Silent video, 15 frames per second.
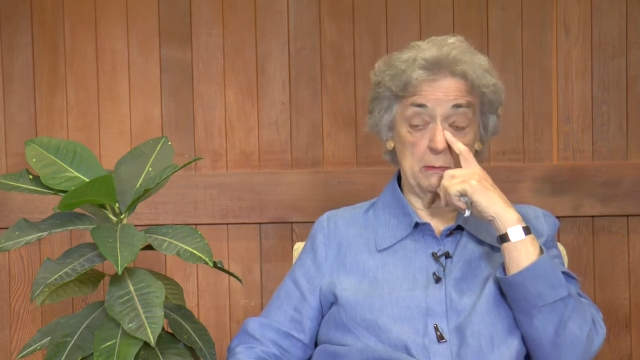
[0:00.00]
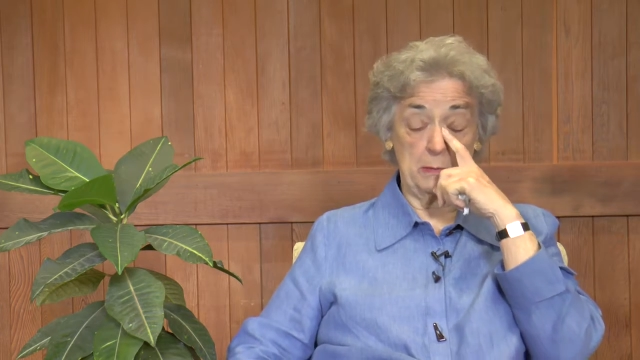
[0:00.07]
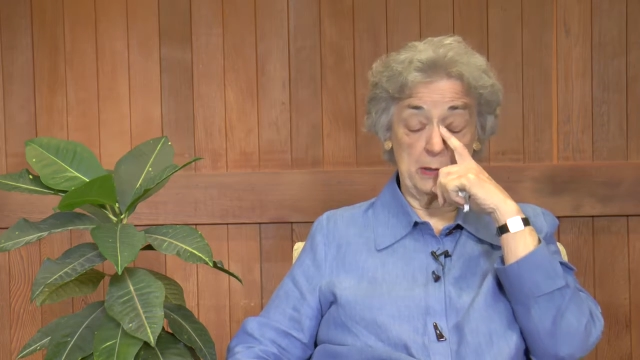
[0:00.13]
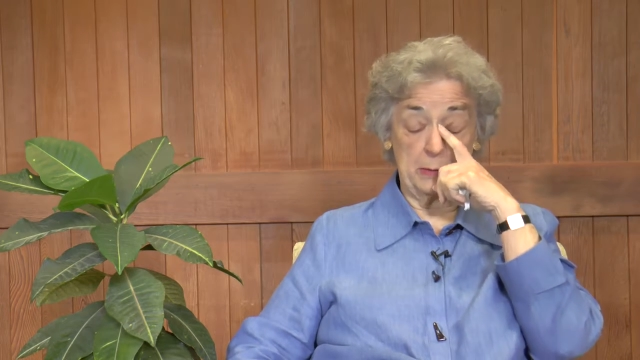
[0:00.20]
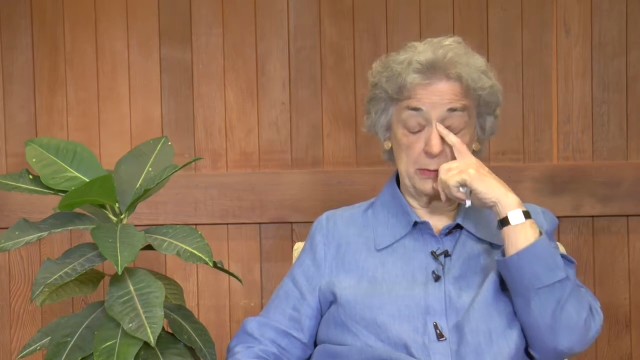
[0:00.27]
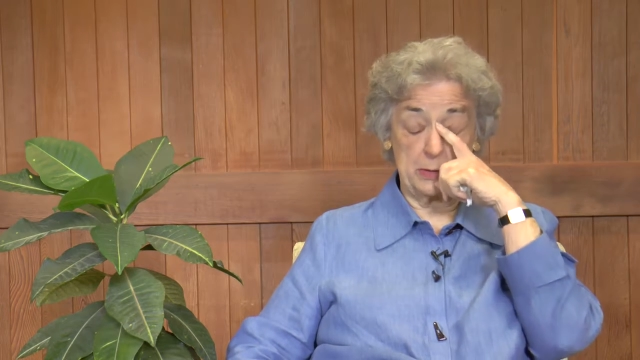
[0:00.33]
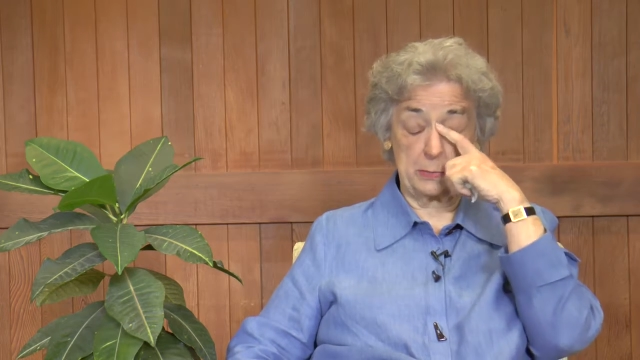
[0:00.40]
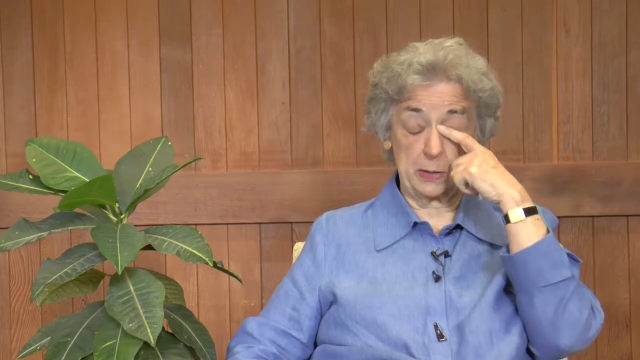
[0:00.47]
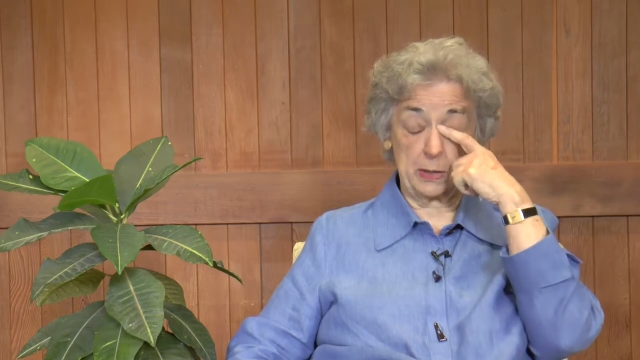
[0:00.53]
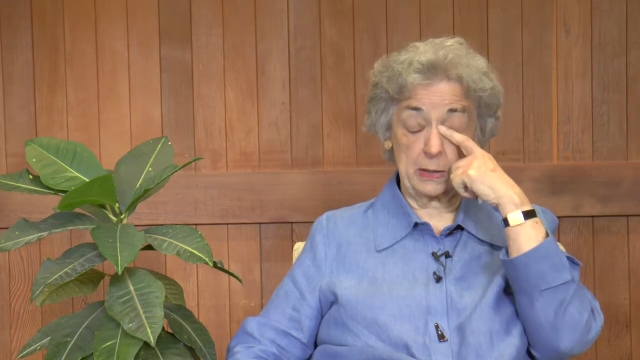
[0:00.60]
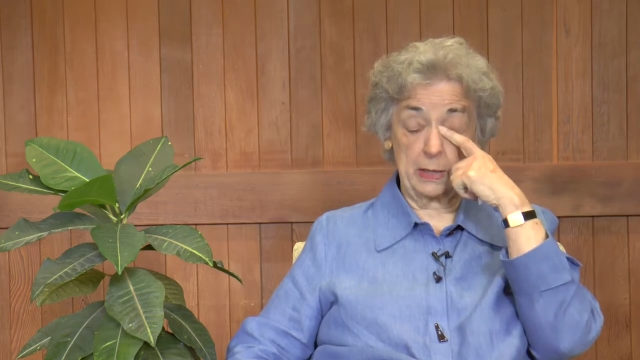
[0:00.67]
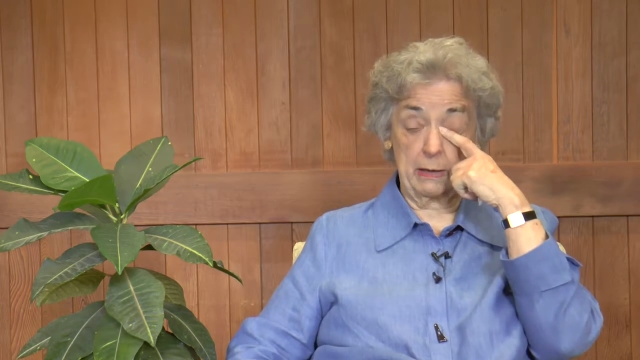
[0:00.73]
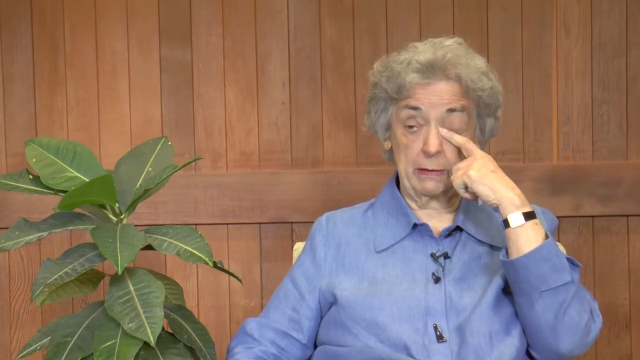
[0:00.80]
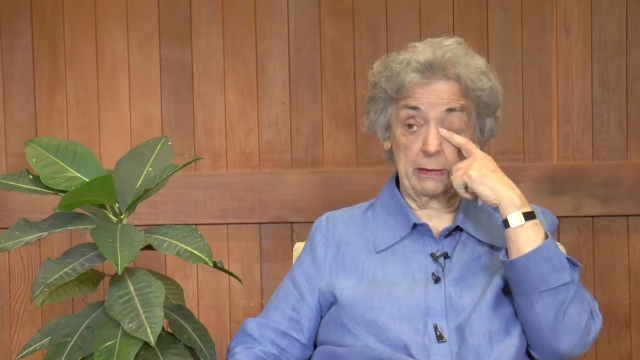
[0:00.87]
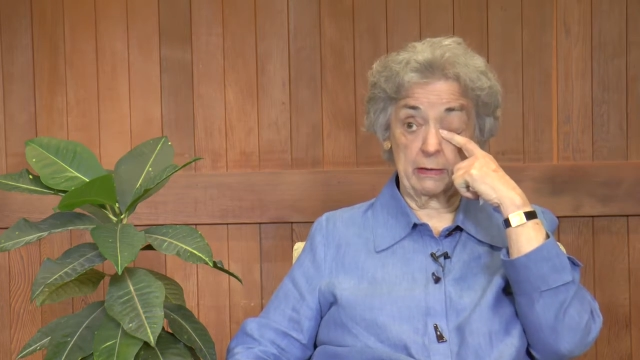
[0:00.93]
there was a
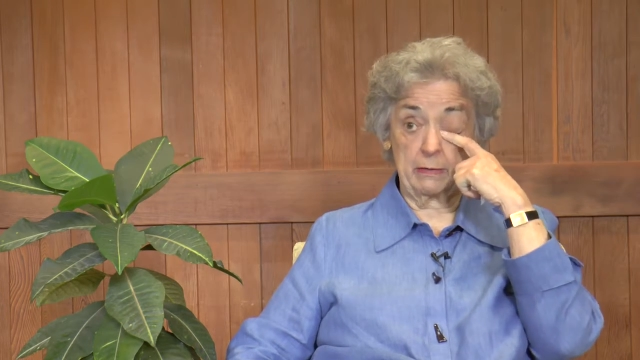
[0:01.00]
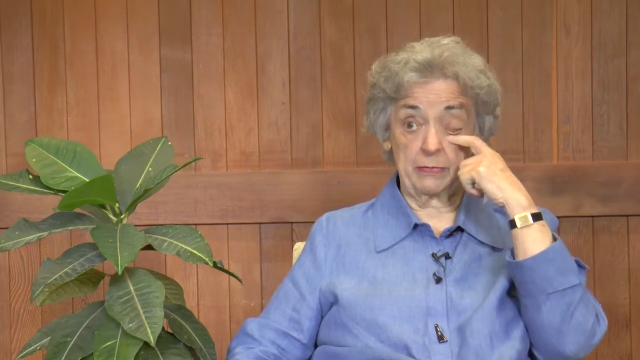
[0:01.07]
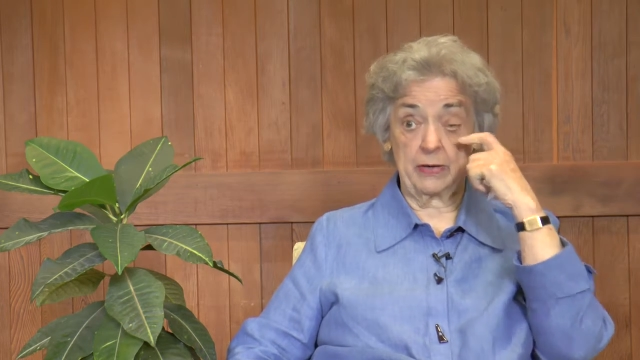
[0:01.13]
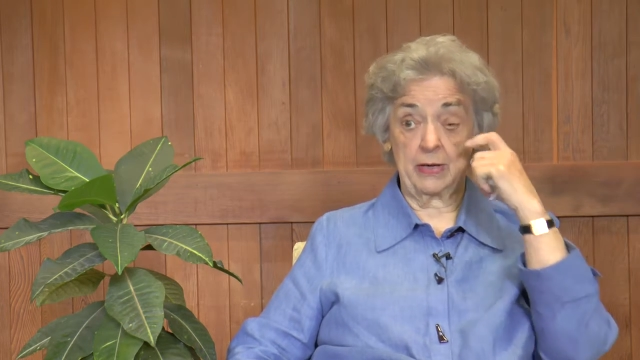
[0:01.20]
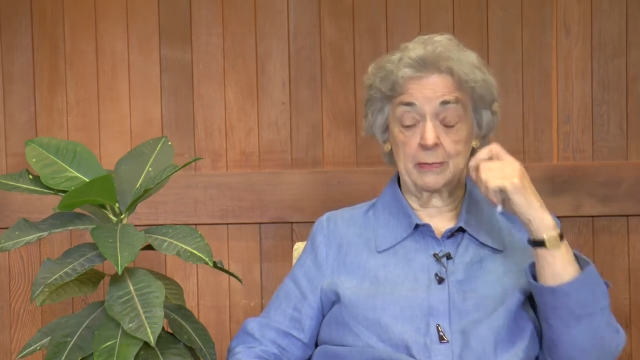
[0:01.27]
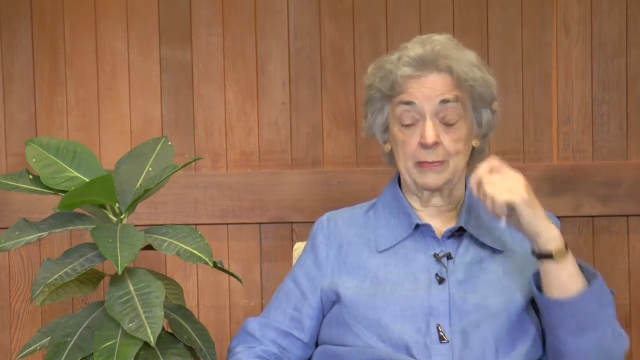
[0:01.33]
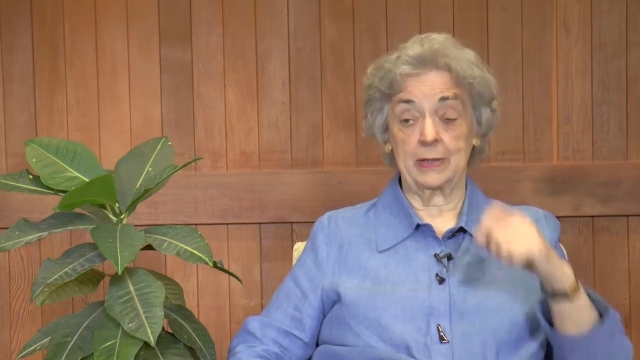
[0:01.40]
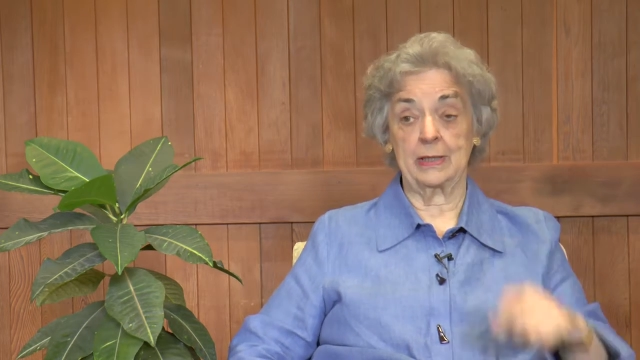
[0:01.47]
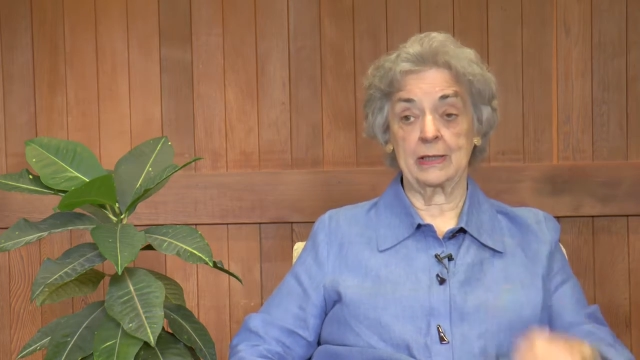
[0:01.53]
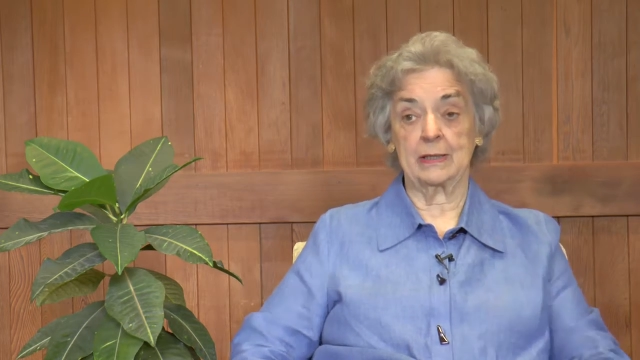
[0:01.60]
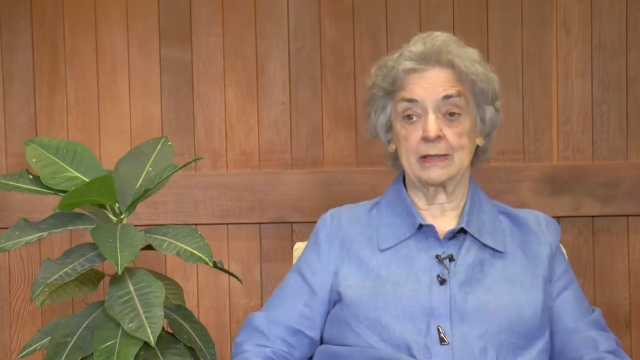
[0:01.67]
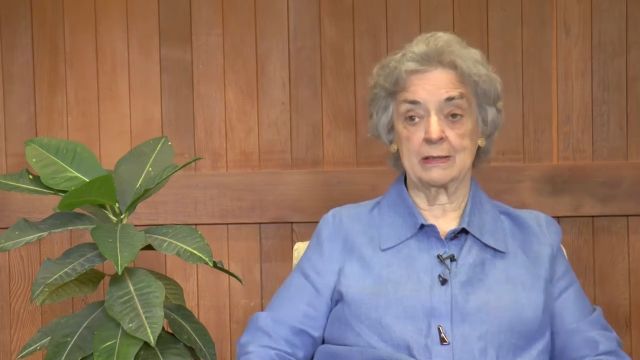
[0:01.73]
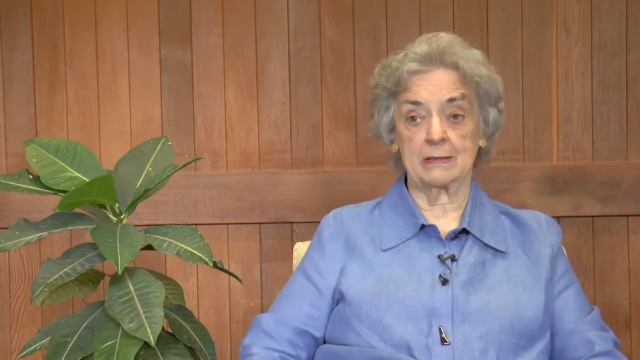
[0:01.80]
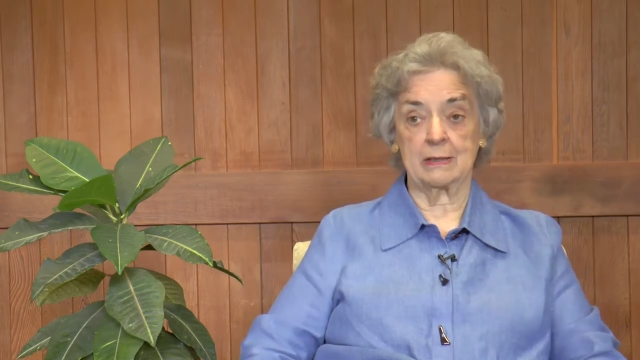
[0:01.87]
MacLeod in the family,